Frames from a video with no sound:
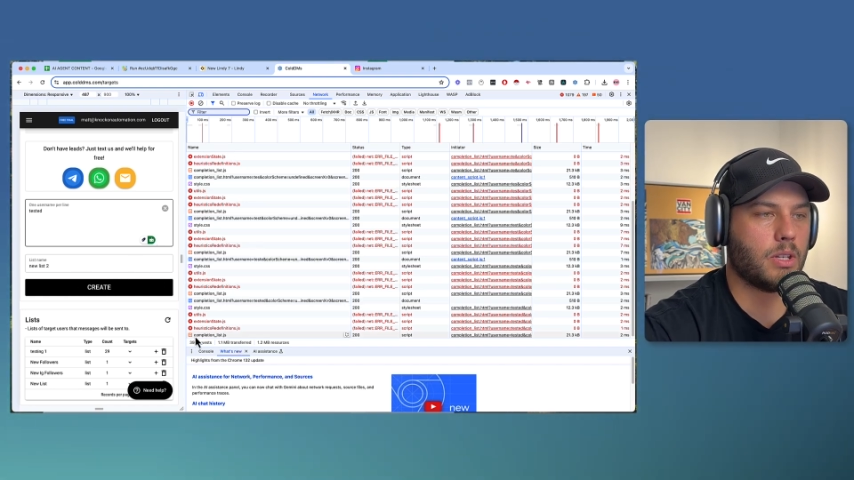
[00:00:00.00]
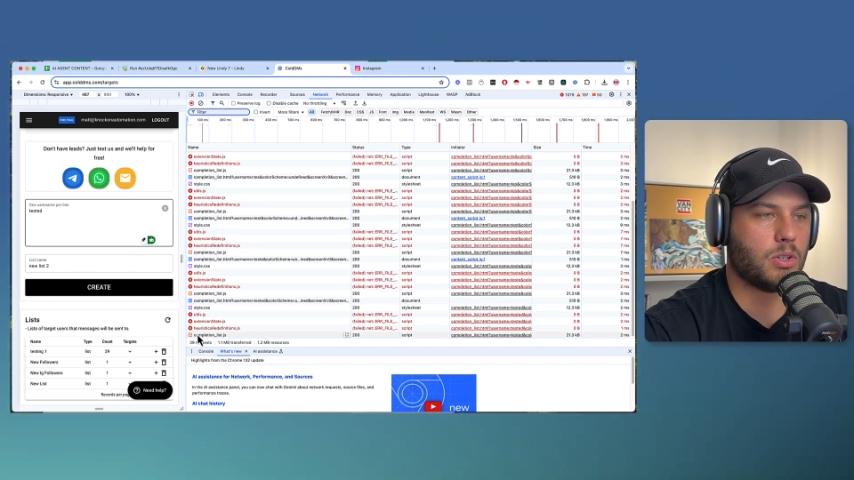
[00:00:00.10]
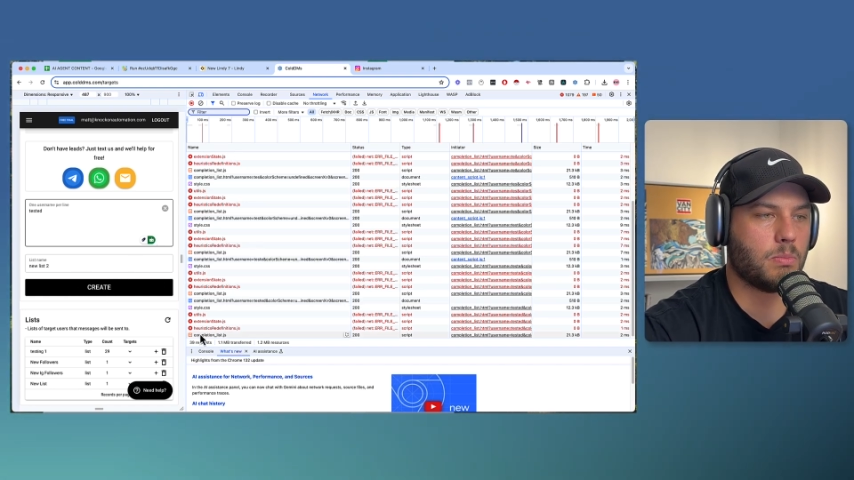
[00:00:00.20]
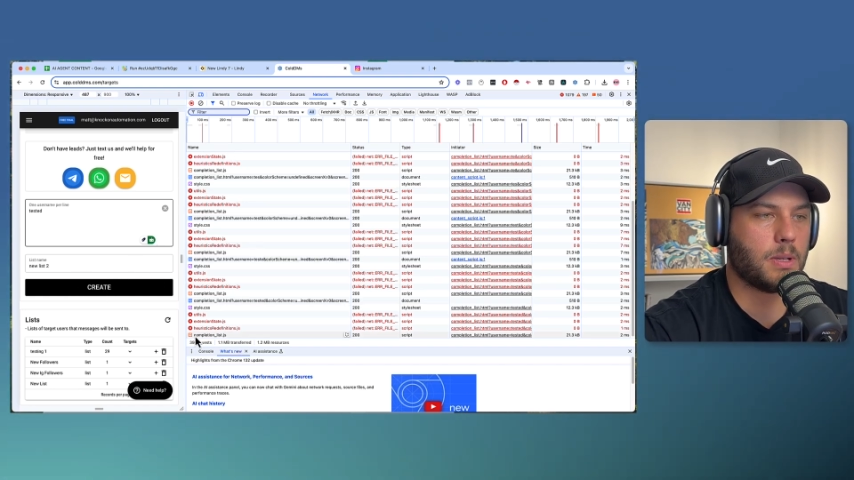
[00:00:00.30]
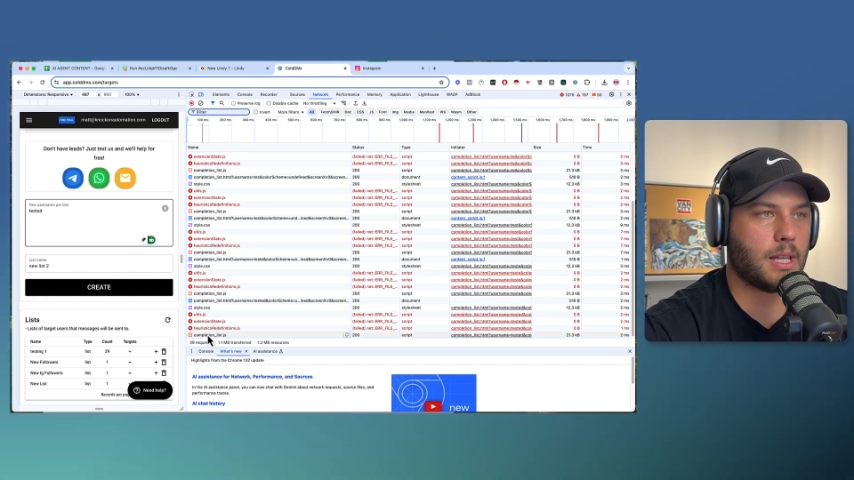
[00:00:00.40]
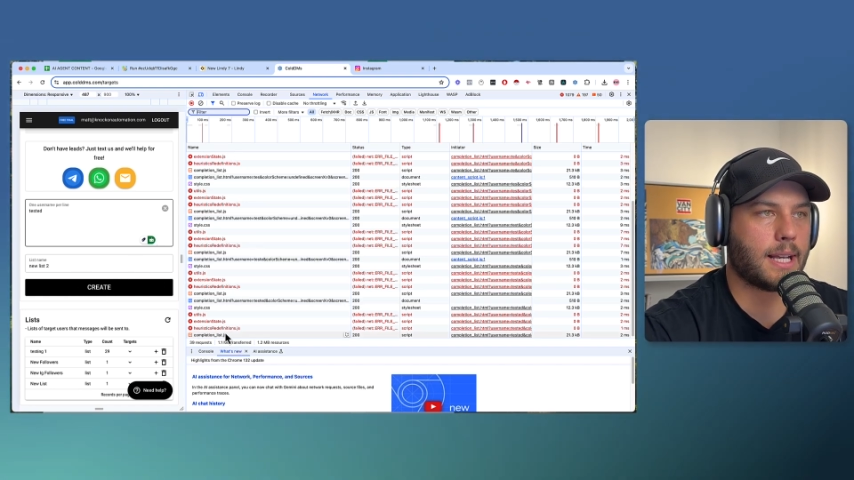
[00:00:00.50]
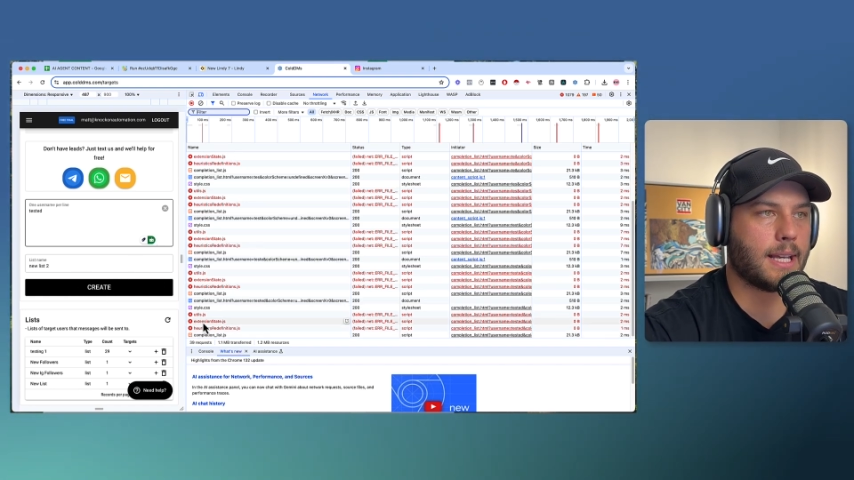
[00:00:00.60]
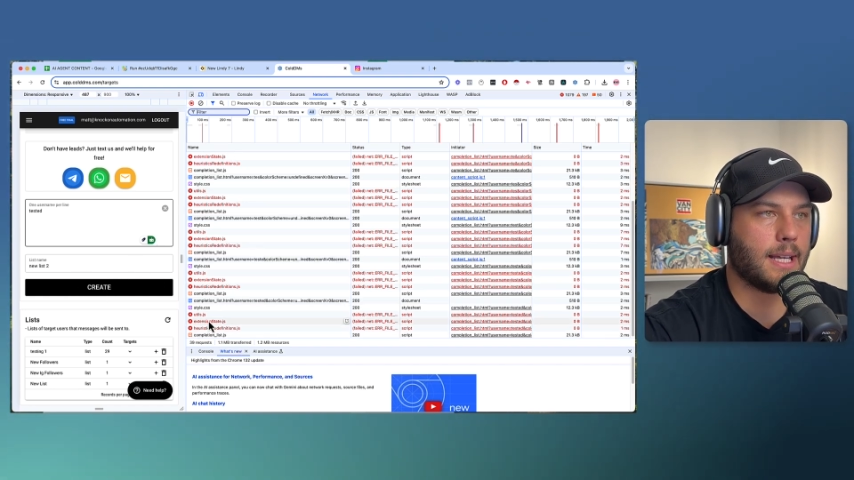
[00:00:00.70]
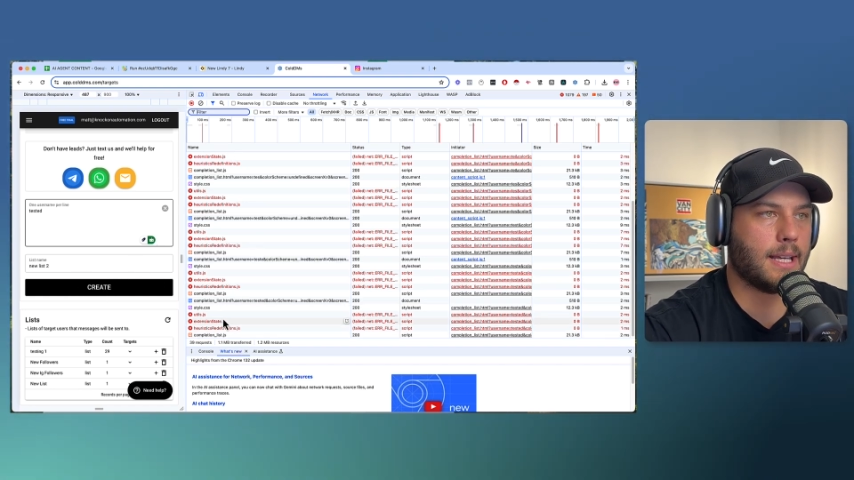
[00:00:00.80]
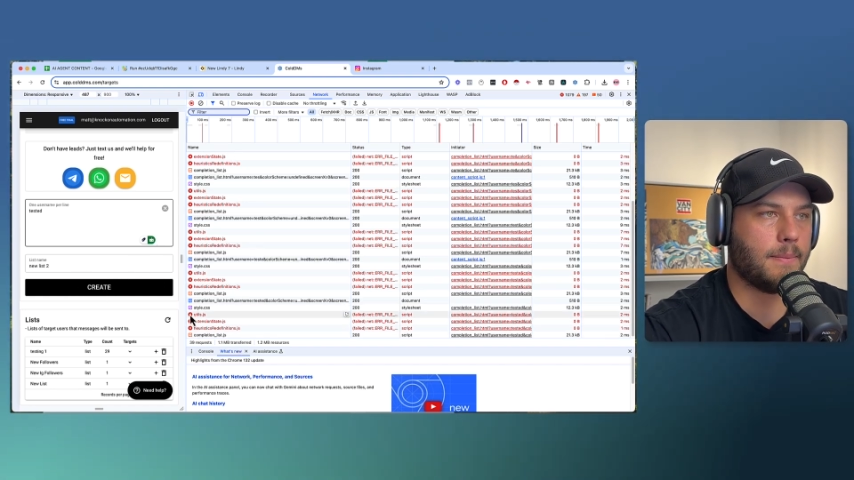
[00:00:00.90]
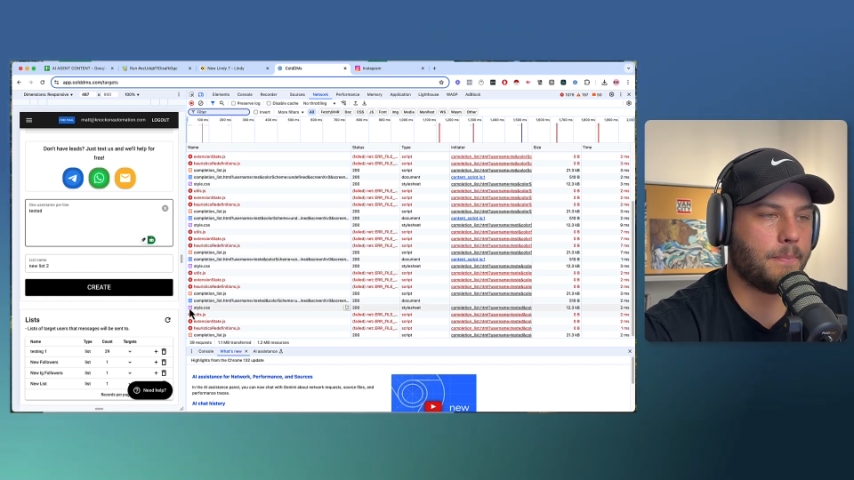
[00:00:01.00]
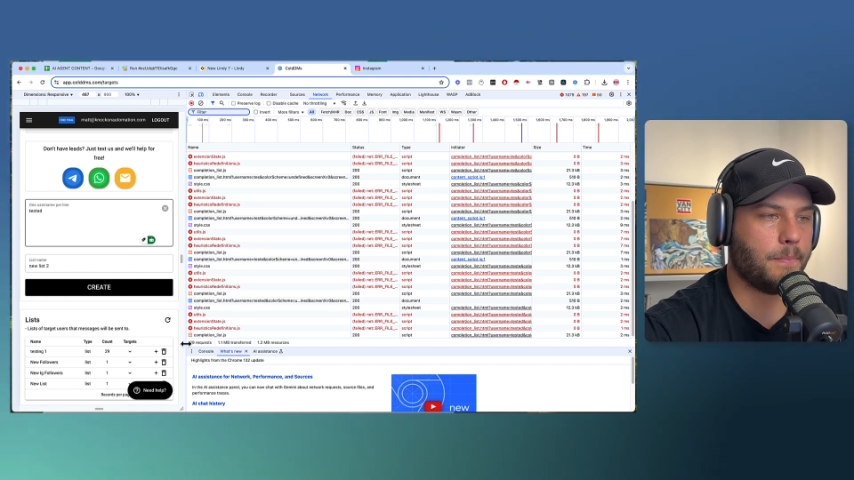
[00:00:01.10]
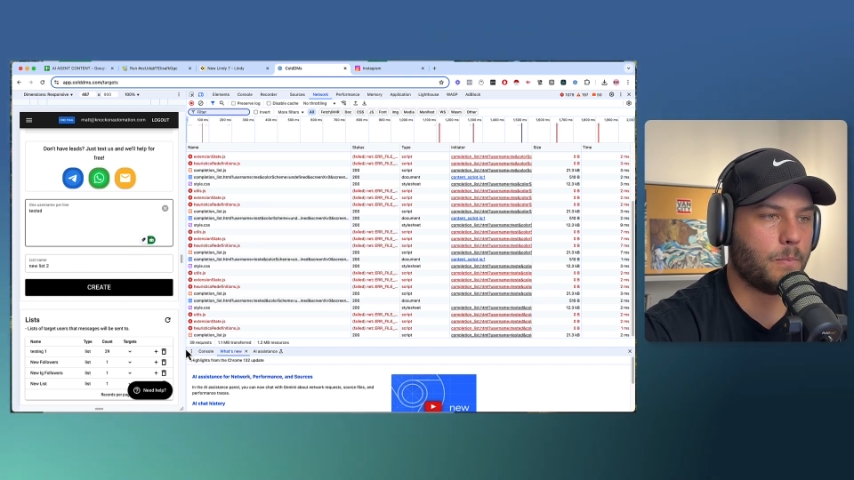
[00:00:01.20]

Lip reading: there should be like a